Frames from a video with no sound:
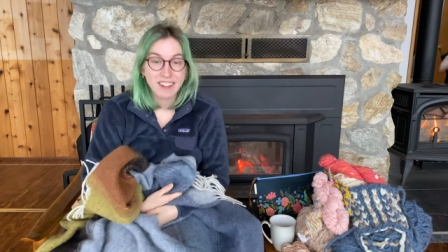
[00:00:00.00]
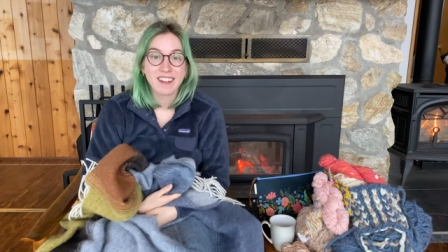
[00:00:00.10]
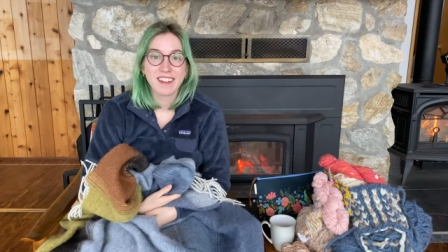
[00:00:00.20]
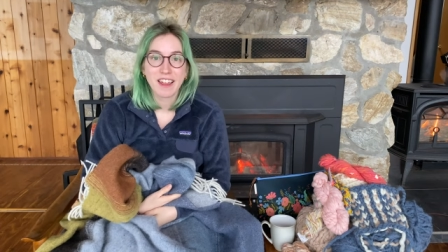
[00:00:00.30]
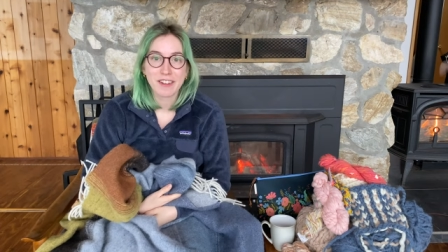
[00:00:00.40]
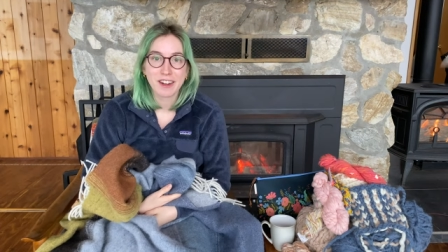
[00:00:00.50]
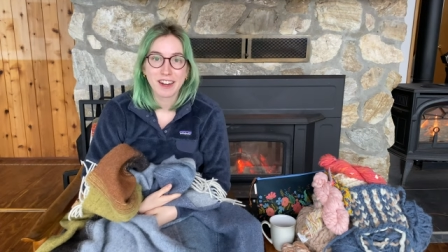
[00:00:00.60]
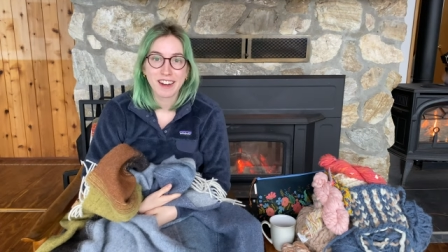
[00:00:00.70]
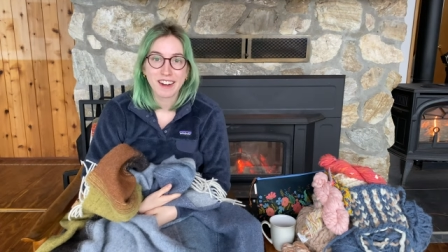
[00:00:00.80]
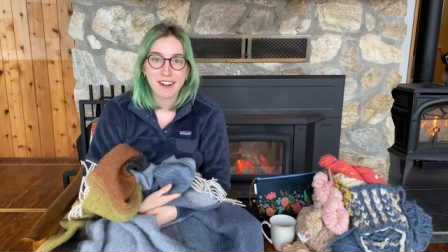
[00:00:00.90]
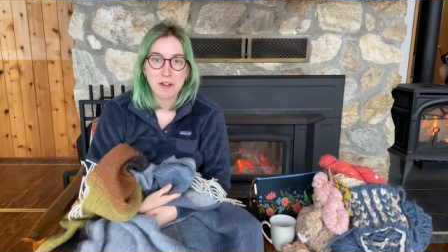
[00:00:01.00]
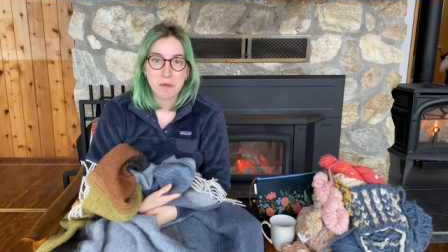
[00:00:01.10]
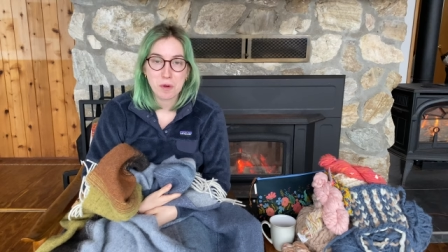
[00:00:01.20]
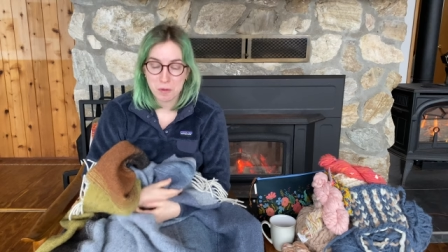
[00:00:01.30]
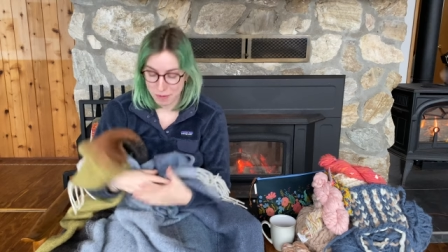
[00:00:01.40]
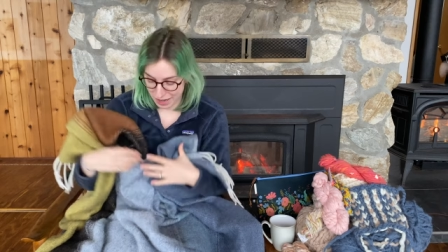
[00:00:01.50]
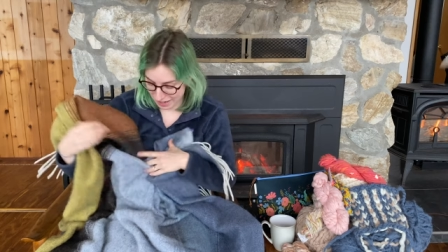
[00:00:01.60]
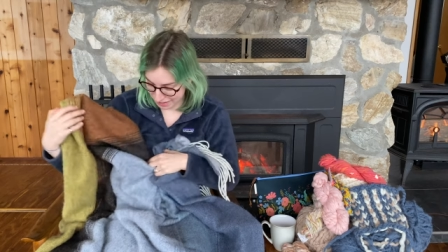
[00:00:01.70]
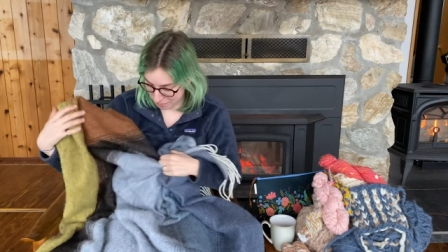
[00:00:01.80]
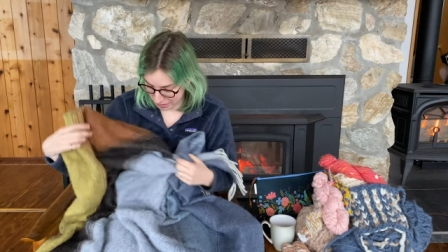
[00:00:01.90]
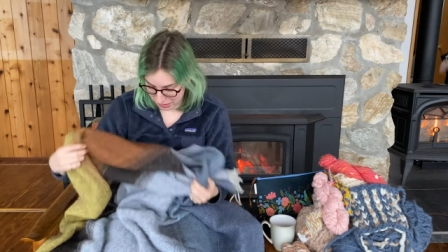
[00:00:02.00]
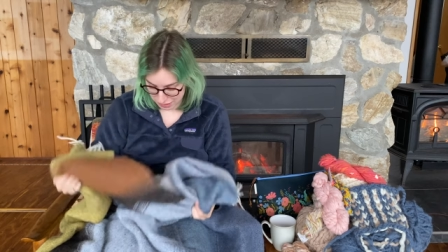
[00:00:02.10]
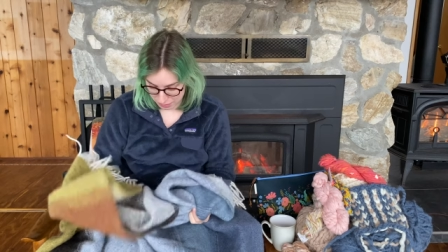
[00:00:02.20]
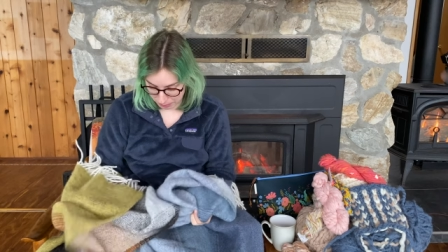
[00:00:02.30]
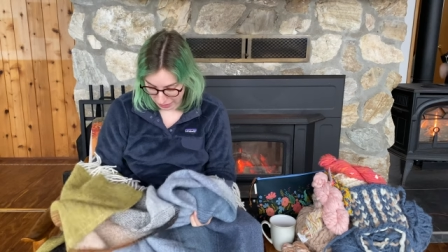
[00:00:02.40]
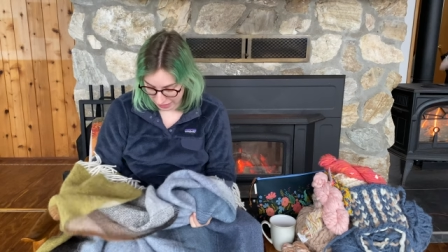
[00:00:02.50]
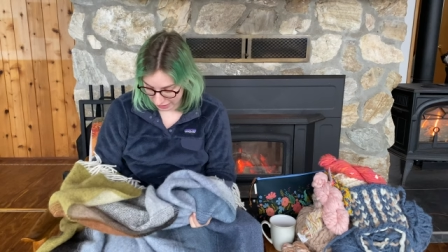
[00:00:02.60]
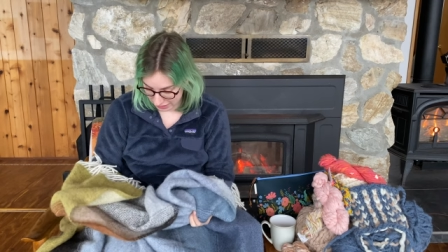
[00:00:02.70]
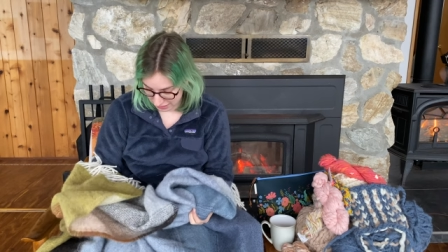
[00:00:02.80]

Another wool brand that makes these blankets.